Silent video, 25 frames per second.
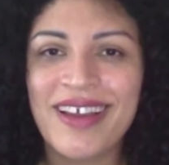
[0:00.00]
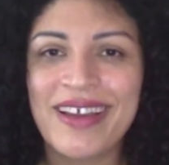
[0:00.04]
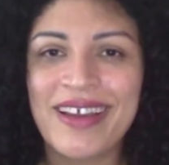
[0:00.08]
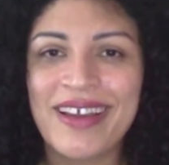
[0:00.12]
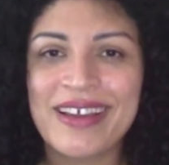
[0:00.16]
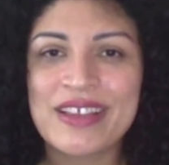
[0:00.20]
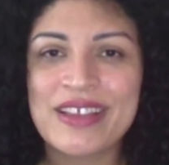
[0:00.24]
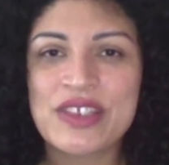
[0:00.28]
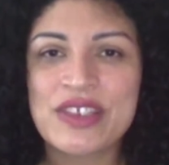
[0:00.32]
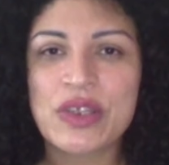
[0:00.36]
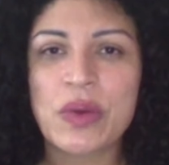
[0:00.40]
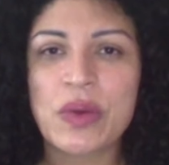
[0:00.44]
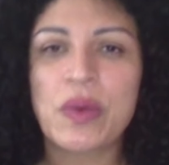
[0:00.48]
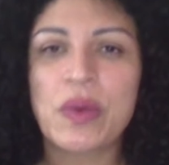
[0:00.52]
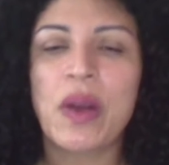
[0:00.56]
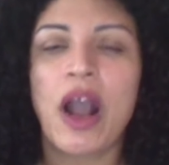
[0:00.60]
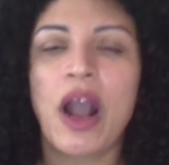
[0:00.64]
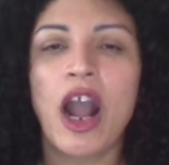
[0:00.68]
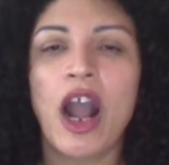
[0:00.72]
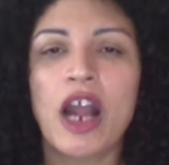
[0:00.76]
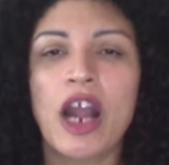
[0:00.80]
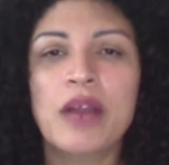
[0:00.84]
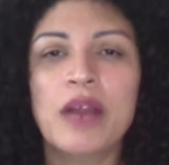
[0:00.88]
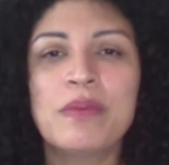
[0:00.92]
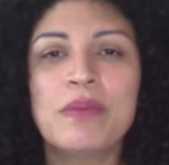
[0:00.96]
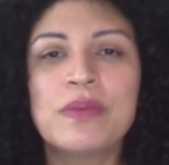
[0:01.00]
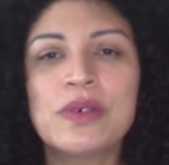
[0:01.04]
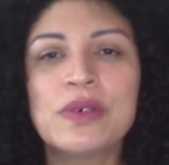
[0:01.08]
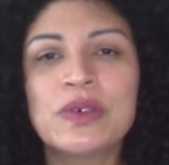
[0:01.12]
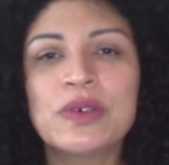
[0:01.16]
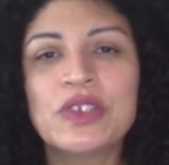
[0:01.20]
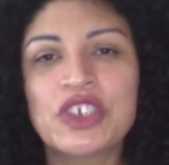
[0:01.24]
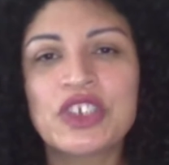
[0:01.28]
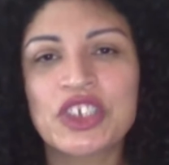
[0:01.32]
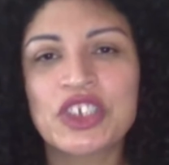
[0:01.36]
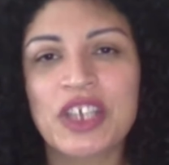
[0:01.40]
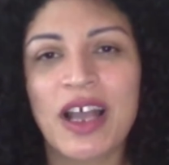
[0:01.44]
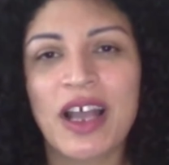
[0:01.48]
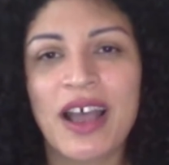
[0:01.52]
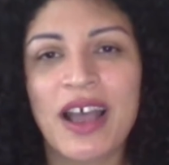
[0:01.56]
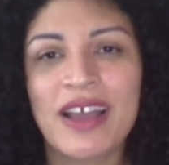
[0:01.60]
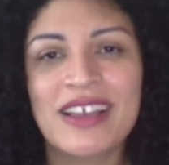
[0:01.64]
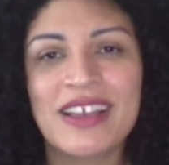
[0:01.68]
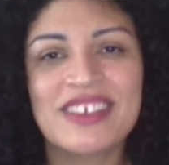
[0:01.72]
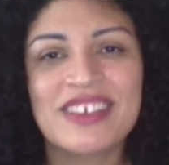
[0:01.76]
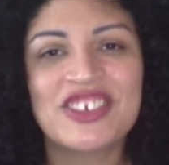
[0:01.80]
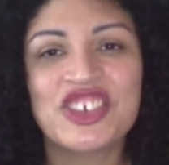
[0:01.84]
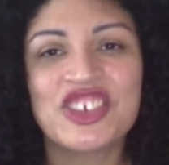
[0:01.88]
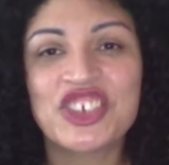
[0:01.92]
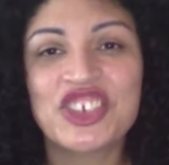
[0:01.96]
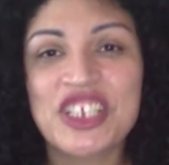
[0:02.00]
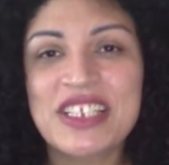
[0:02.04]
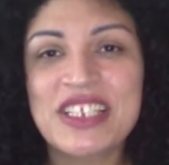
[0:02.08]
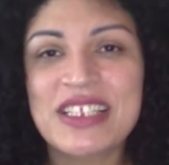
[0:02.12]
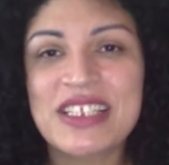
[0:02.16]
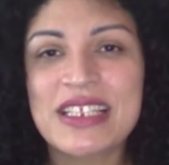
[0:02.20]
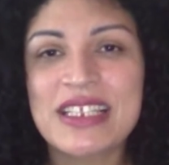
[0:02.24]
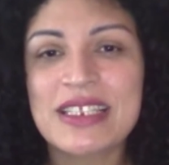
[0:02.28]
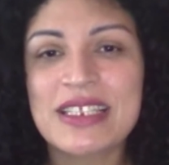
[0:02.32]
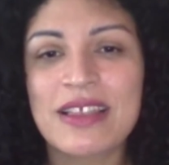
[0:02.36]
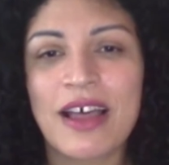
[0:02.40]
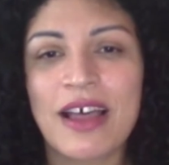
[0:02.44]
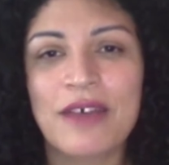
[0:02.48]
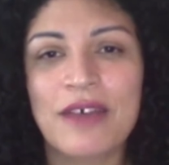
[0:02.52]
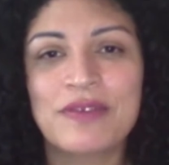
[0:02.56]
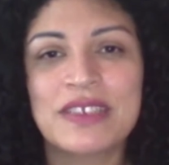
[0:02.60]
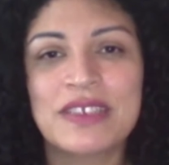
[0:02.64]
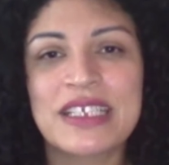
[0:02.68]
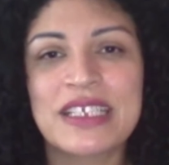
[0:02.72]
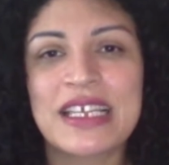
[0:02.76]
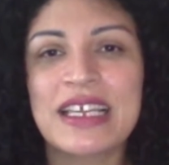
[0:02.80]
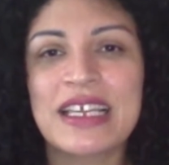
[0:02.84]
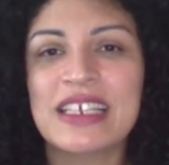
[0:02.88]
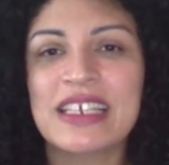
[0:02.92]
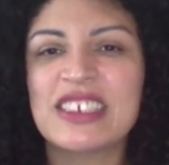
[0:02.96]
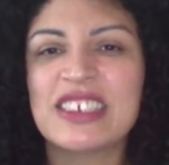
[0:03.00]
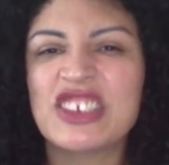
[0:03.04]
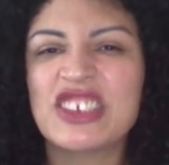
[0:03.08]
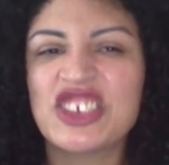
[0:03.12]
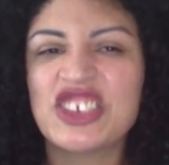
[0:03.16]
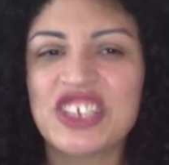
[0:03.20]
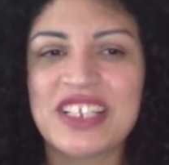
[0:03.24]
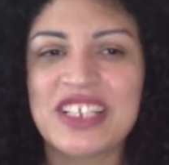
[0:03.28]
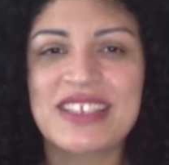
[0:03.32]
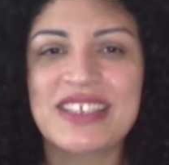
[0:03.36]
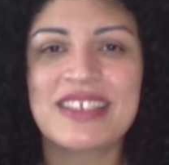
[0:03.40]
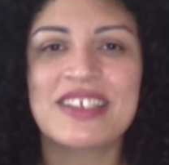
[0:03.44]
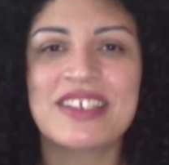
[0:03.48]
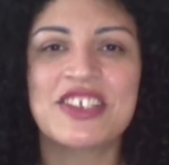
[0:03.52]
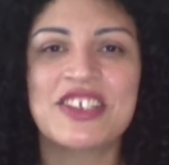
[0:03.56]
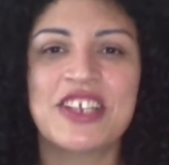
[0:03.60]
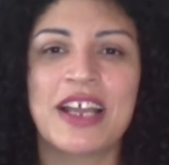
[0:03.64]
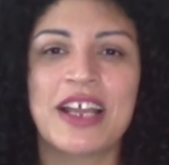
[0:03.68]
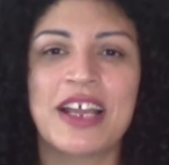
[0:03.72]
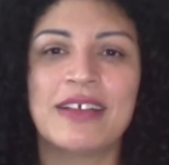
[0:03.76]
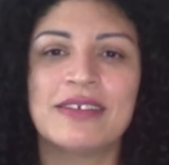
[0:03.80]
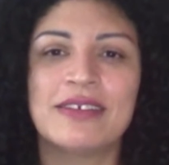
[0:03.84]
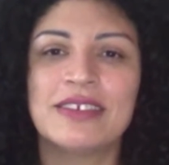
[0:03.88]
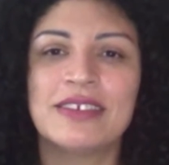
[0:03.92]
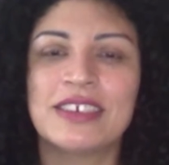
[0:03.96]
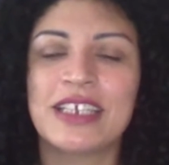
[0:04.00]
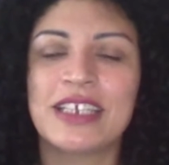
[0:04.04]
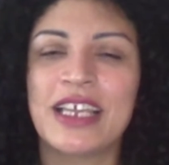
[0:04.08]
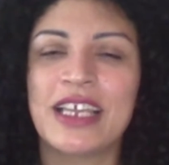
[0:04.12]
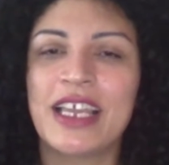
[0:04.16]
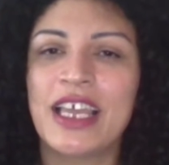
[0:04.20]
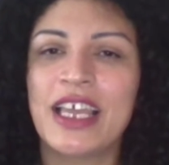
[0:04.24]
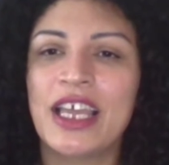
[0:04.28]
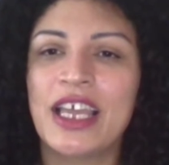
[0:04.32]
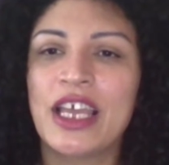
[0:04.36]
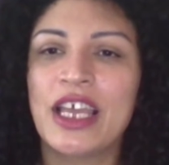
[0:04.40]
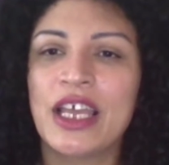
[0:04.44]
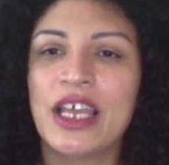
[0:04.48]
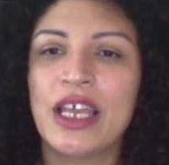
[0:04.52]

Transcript: And so our moonshot is just as lofty and just as challenging.